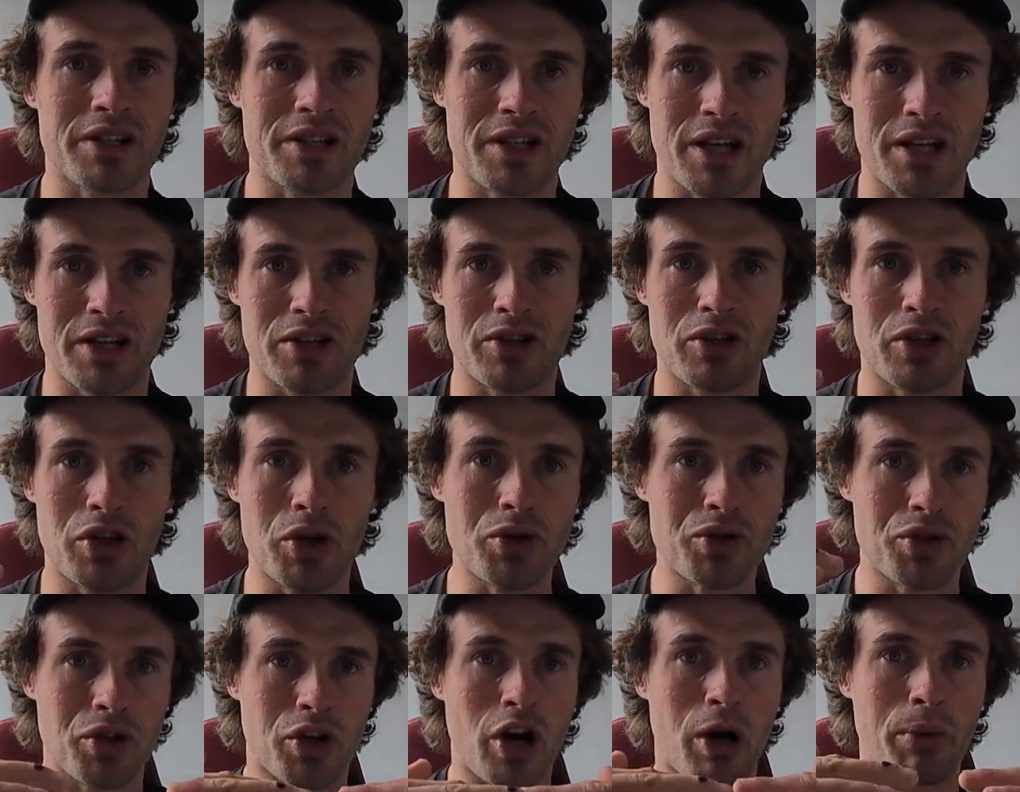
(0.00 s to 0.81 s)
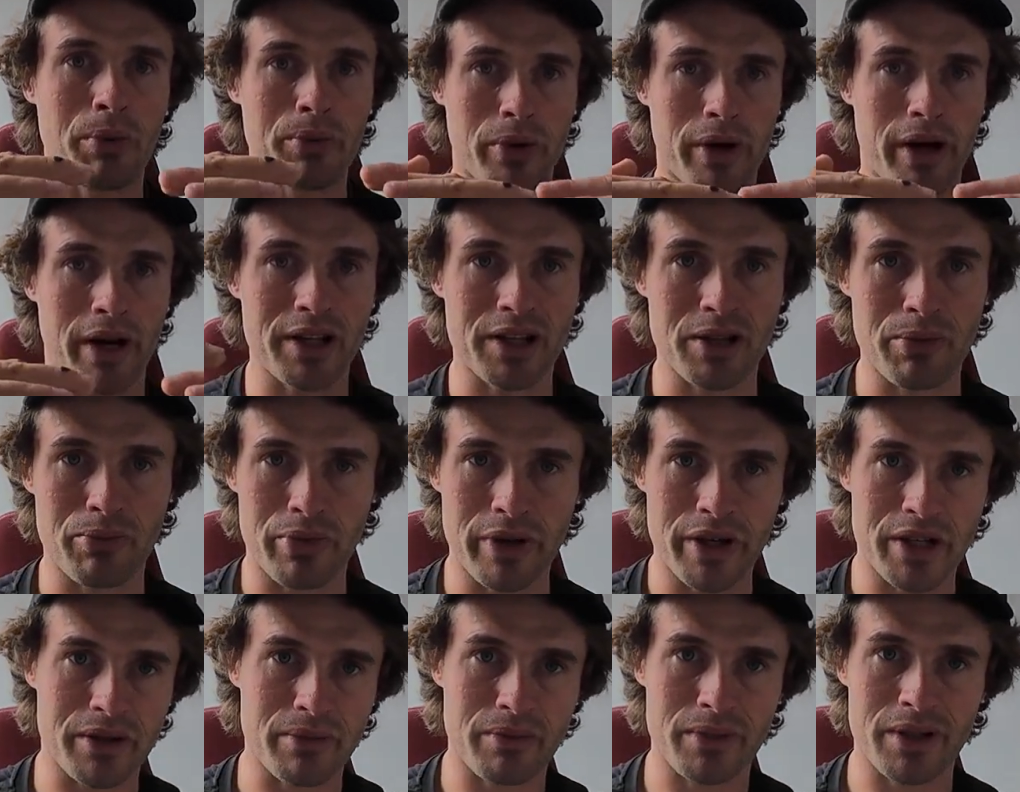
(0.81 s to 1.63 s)
and then use your copywriting to
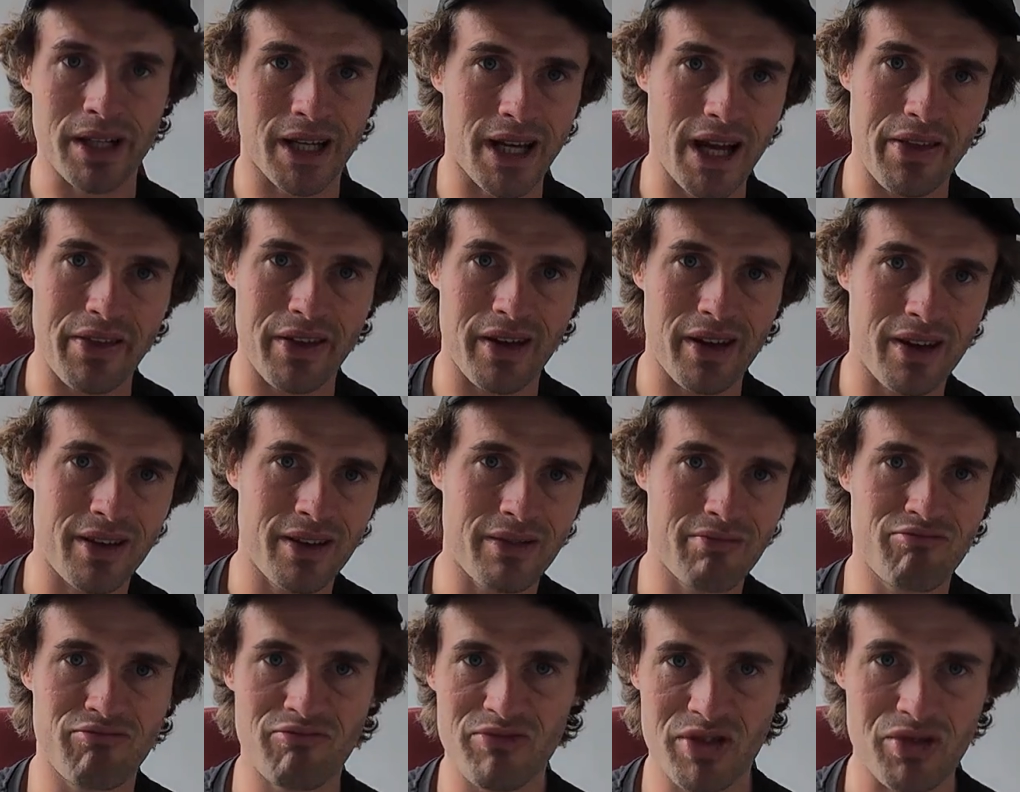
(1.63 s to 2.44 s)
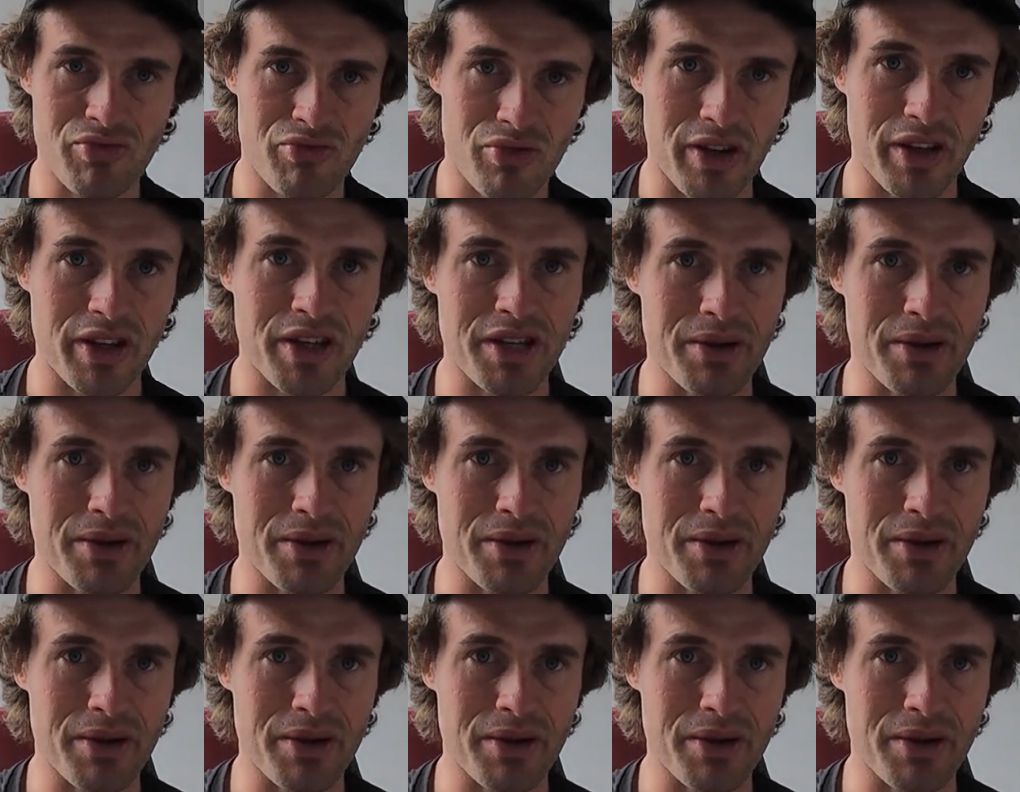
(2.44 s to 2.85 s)
bridge them together. It's really